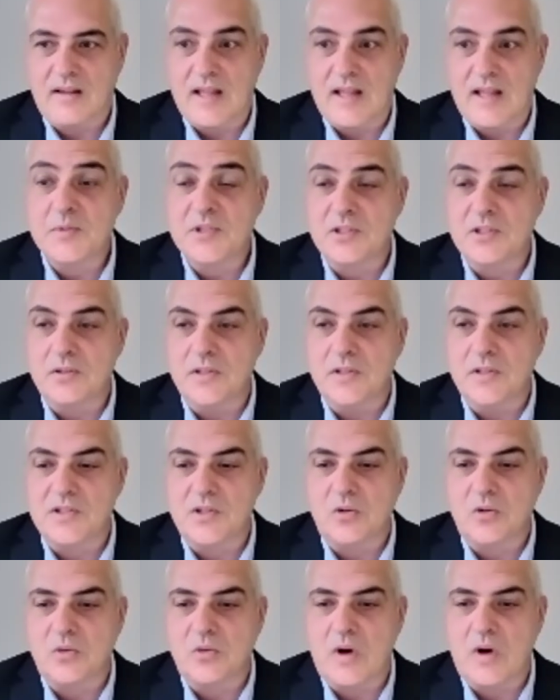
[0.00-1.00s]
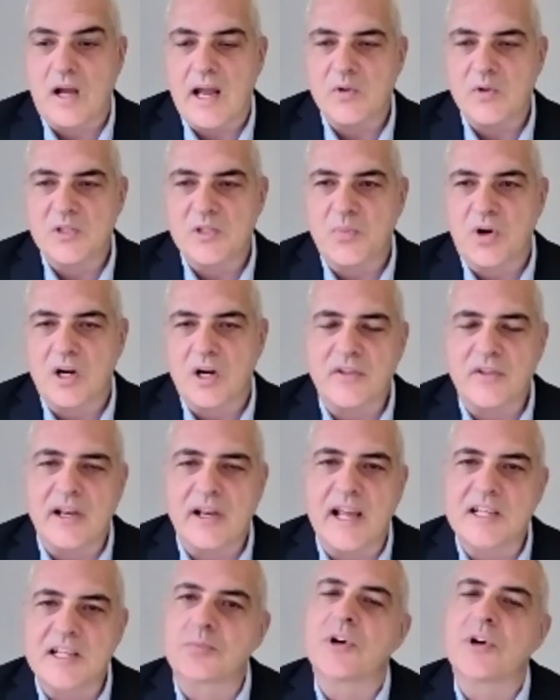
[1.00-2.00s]
Absolutely. So I was part of
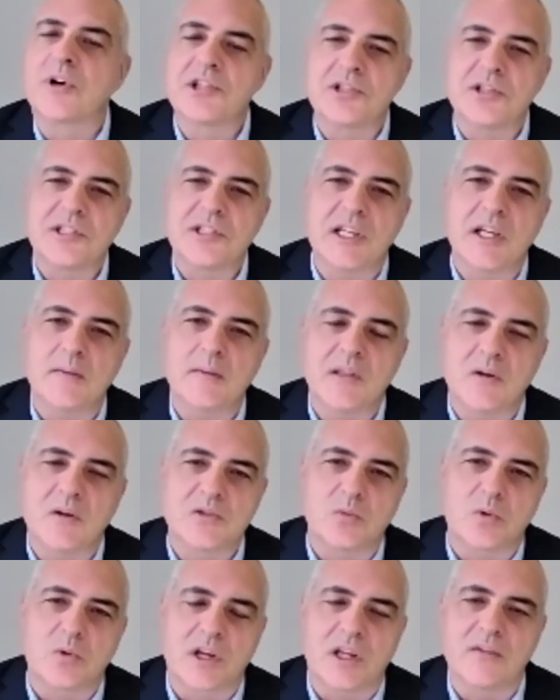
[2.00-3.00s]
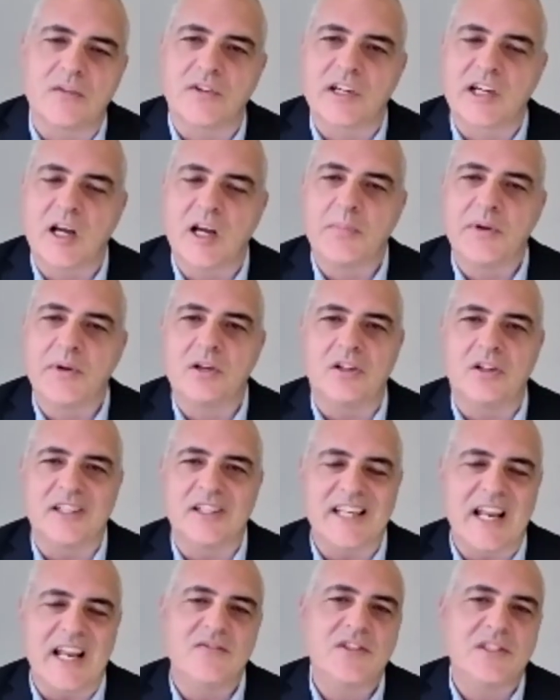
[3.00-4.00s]
an exploration team that was working for a company
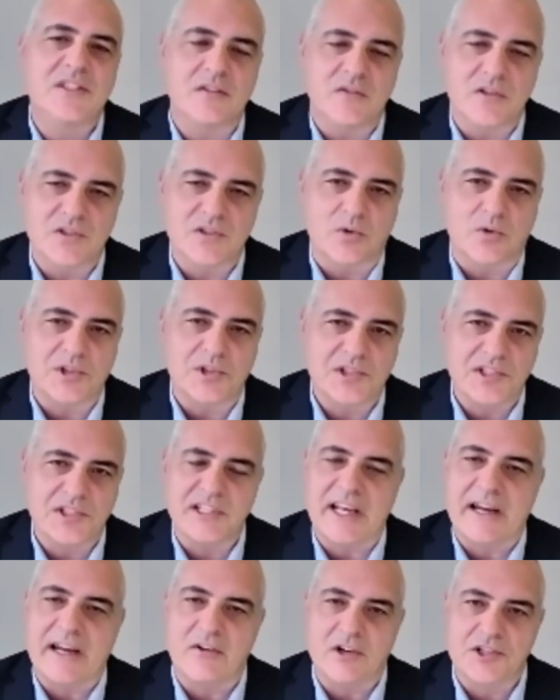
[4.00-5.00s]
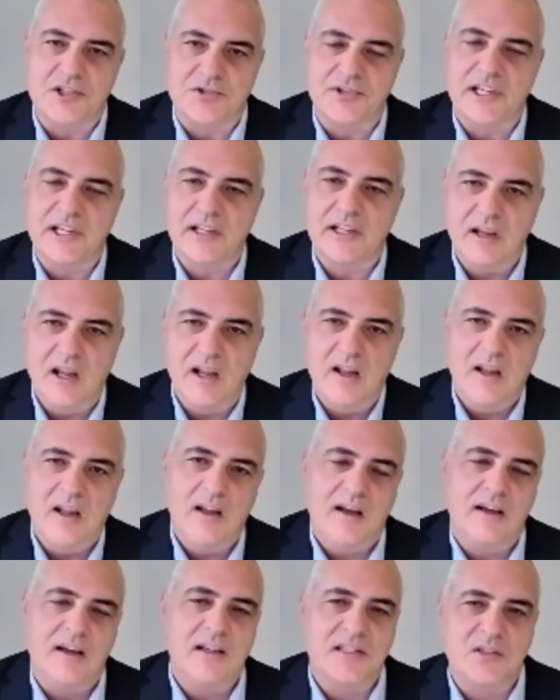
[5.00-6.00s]
called Nevson Resources in Eritrea.
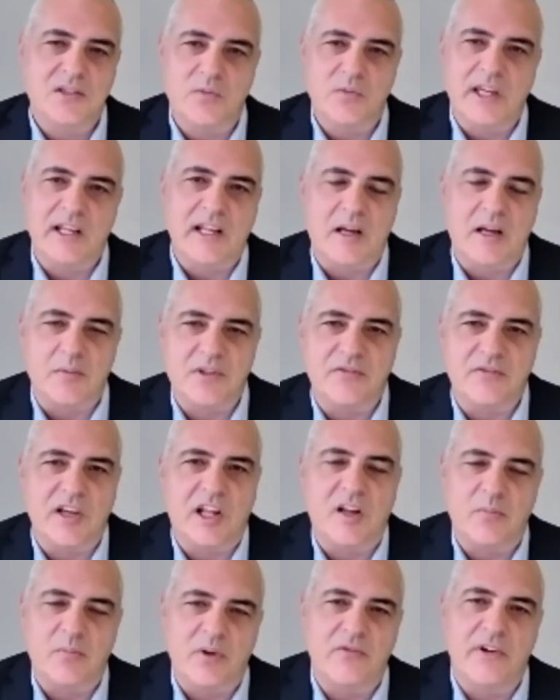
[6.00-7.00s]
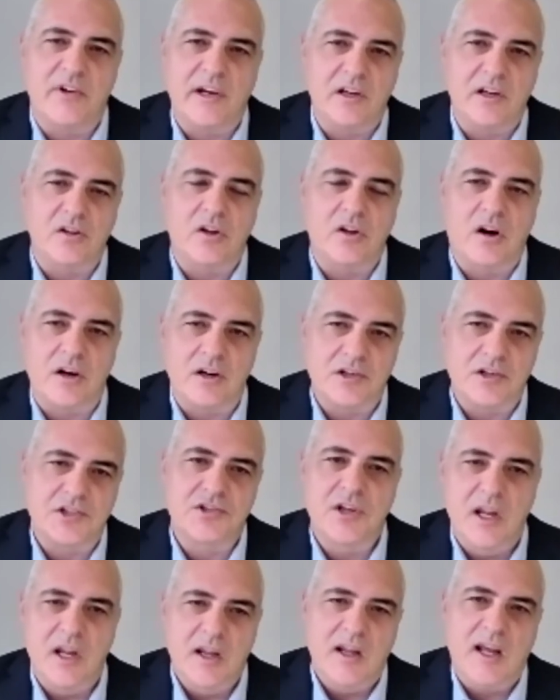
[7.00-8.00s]
So we had helped develop a very
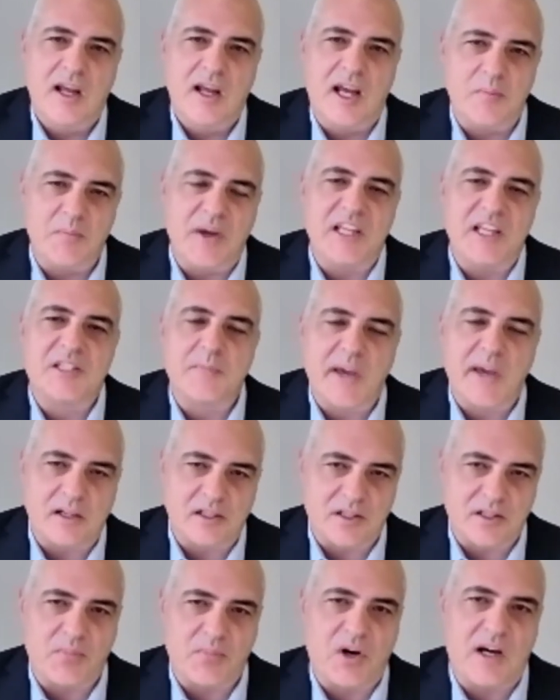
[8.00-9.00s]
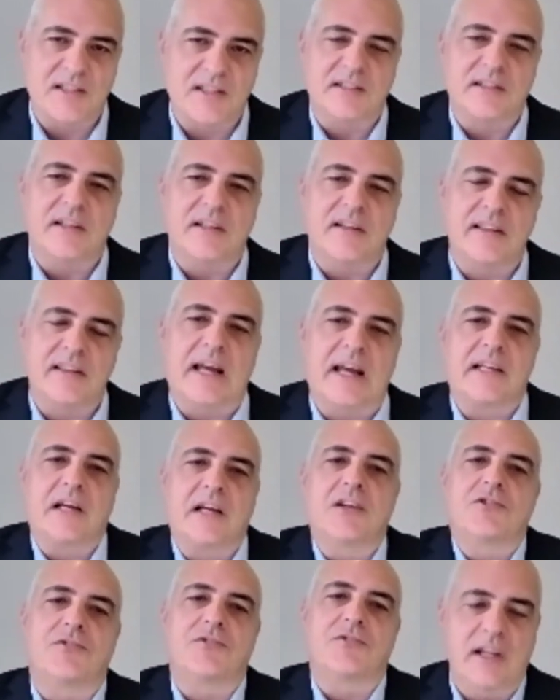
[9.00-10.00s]
large base metal deposit in that
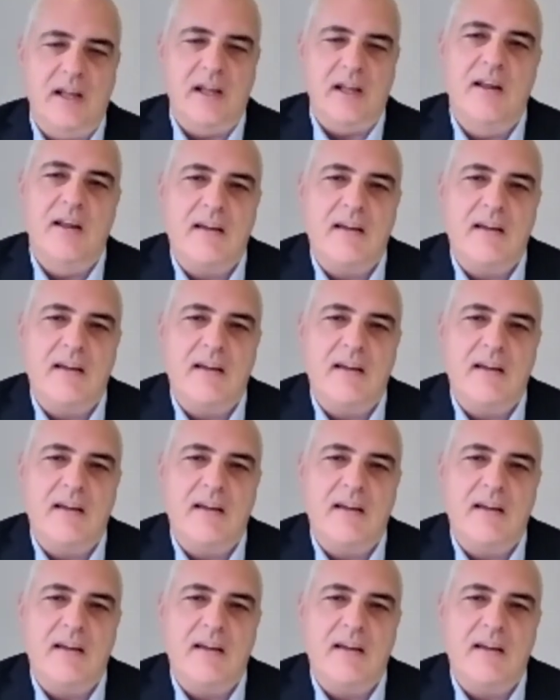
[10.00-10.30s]
country.